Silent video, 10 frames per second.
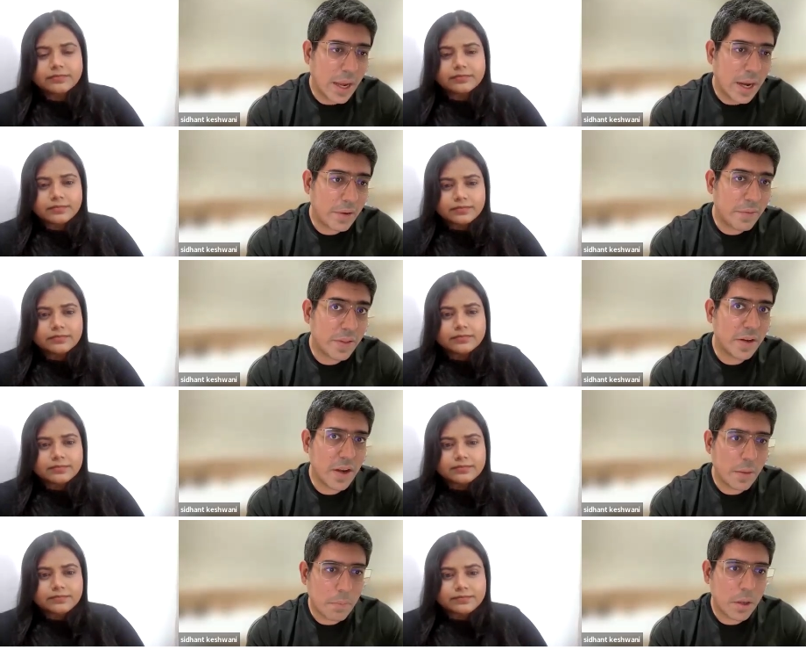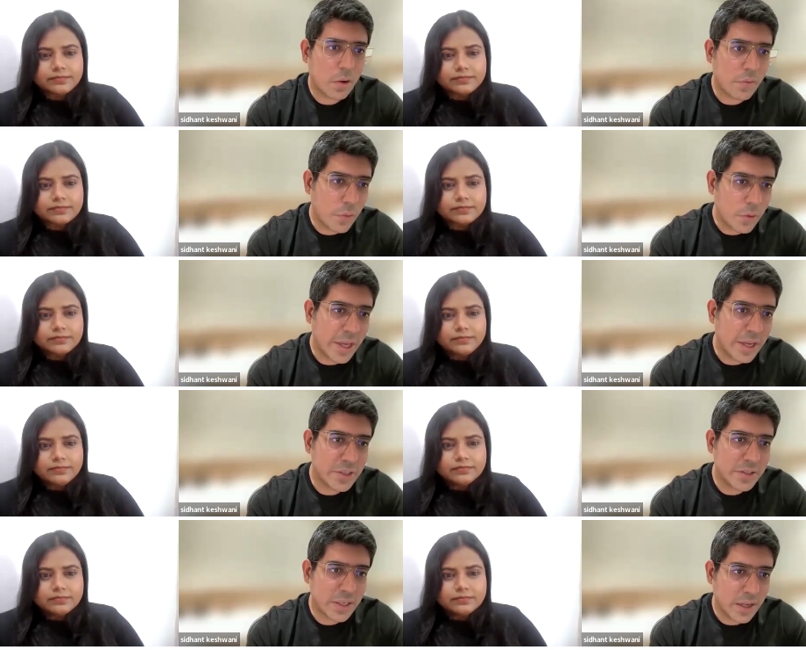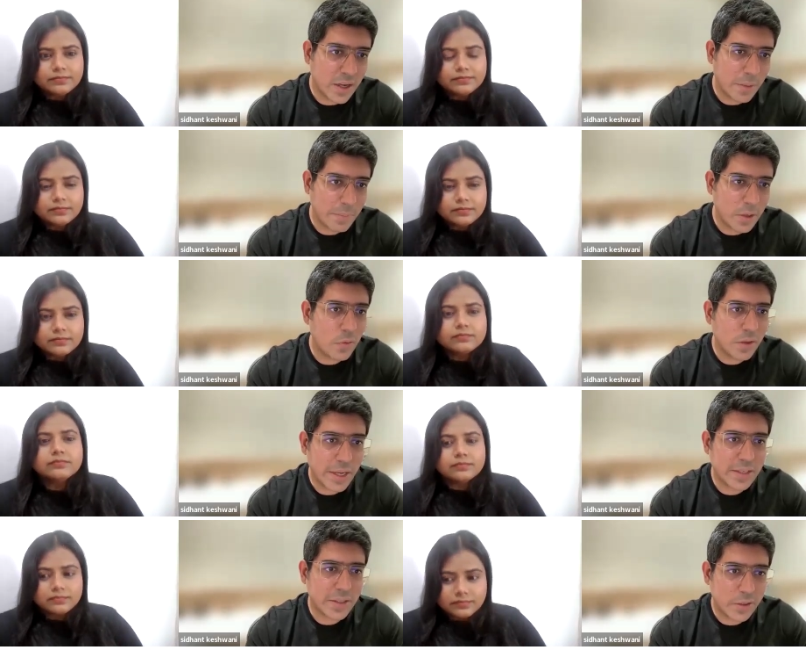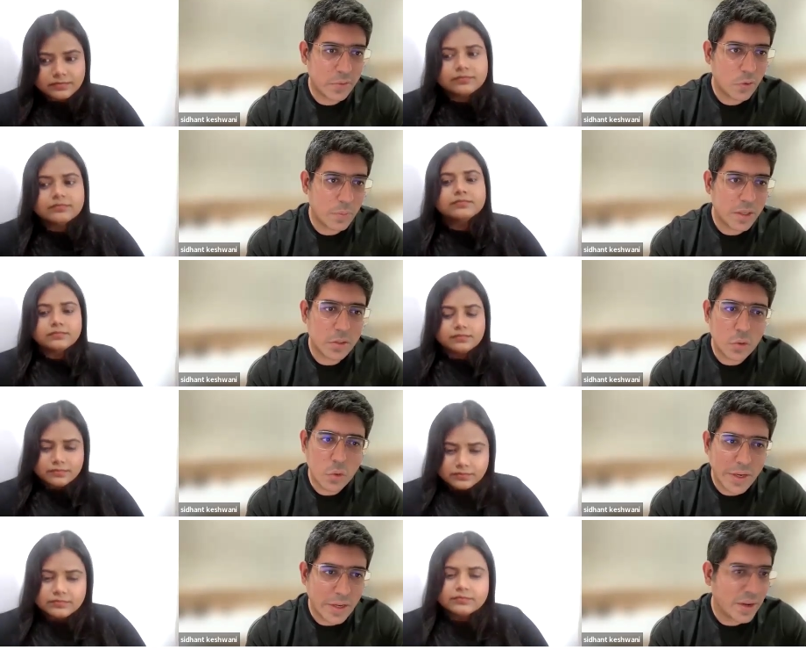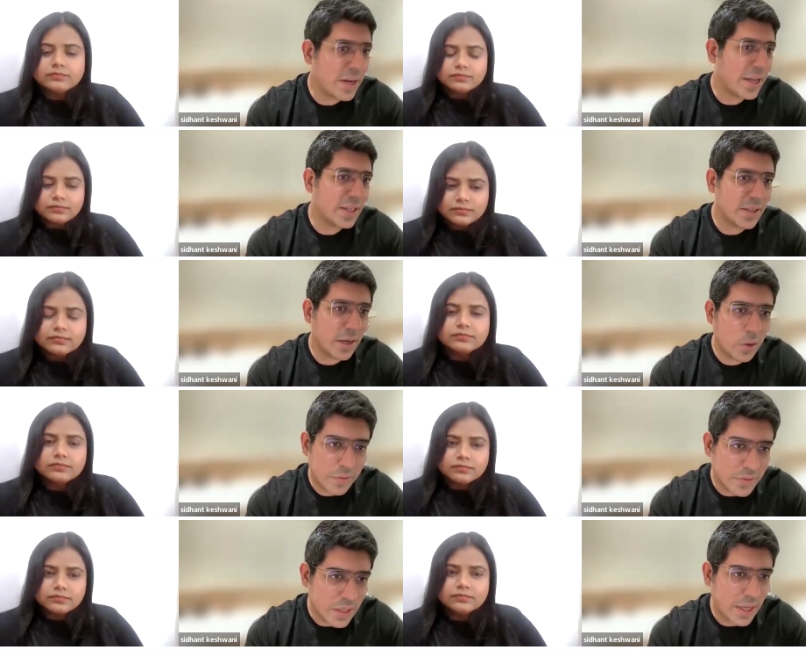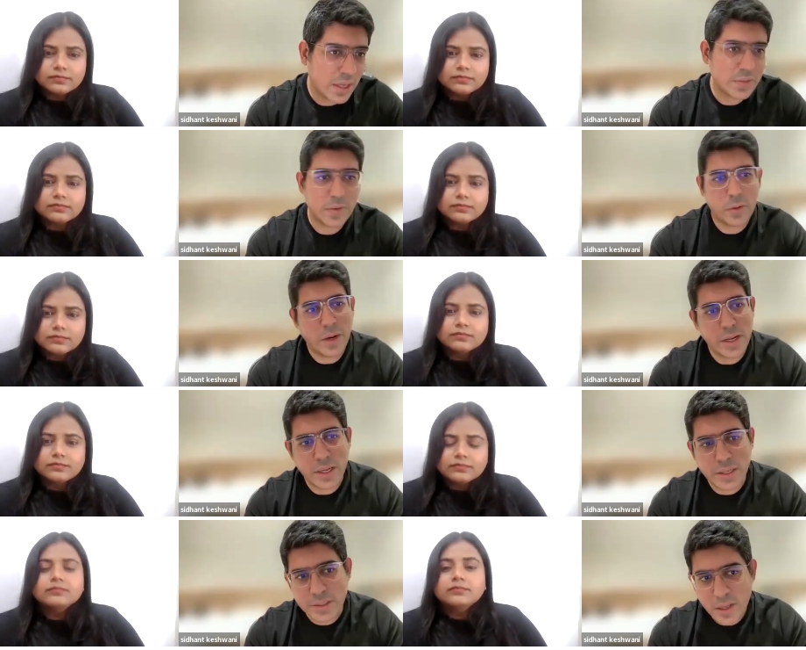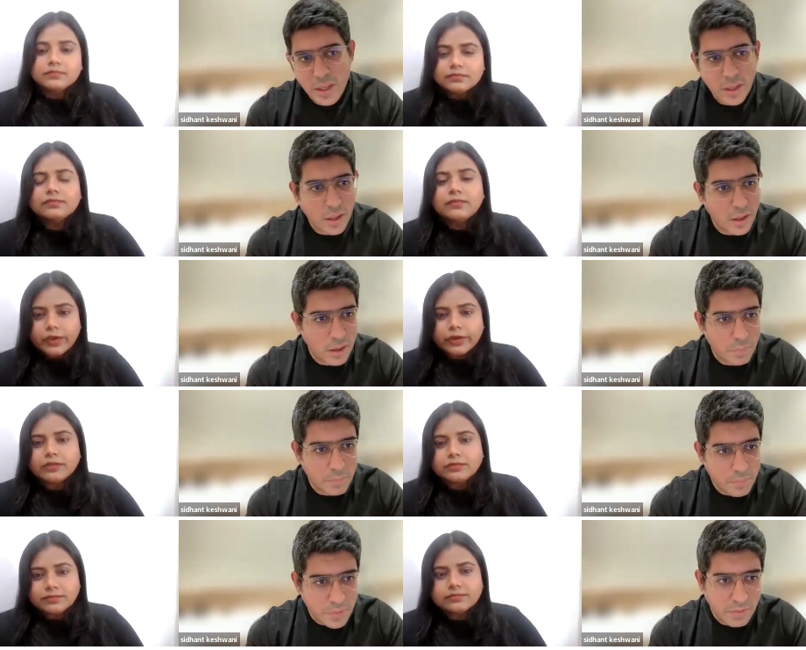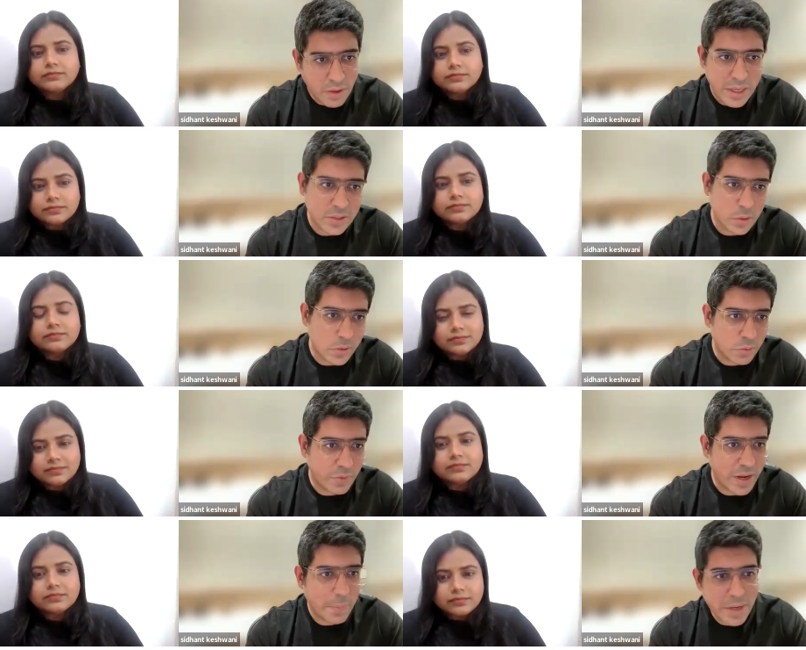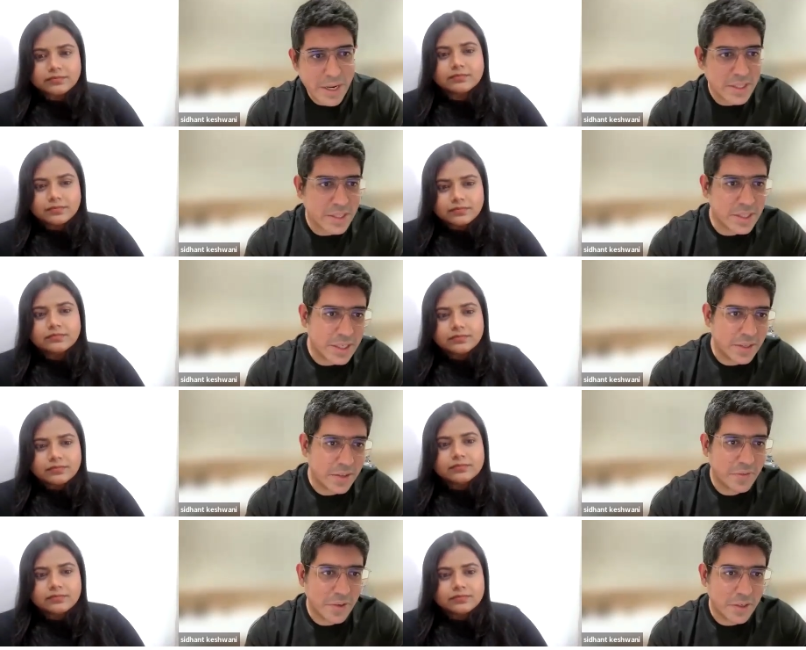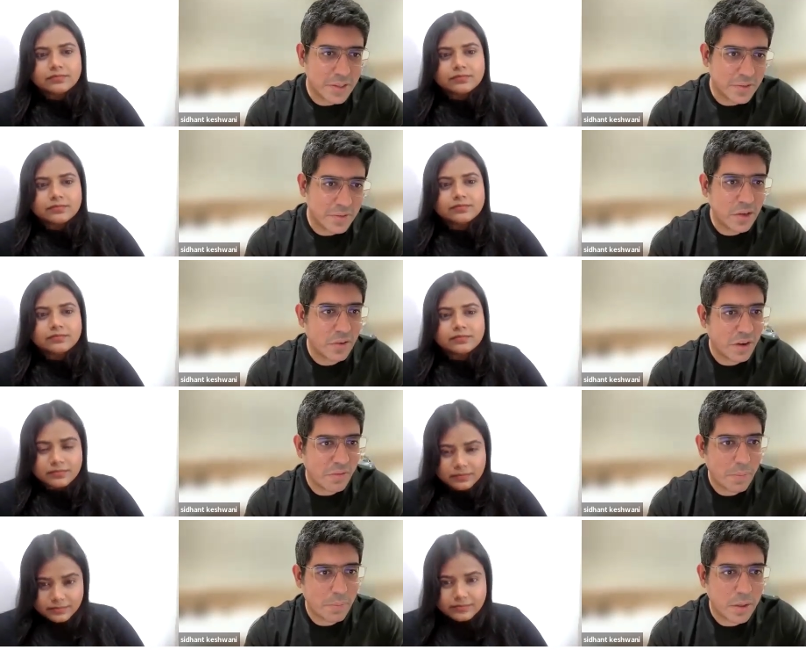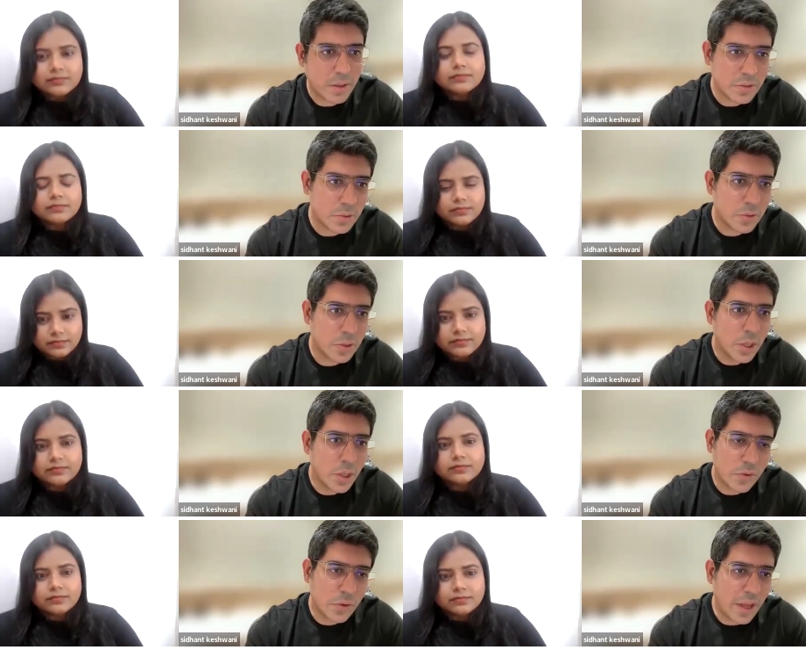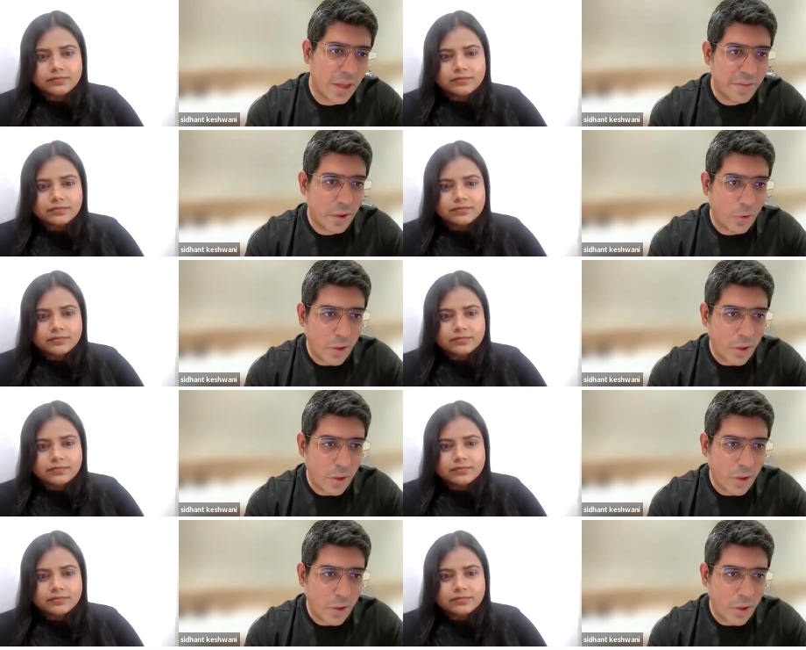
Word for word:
Speaker 1: and with the number of occasions that are coming over the next three to four months, too many weddings. There are a lot of sires for the weddings. Uh, yeah. Diwali is also well placed in the first week of November. So you know, every,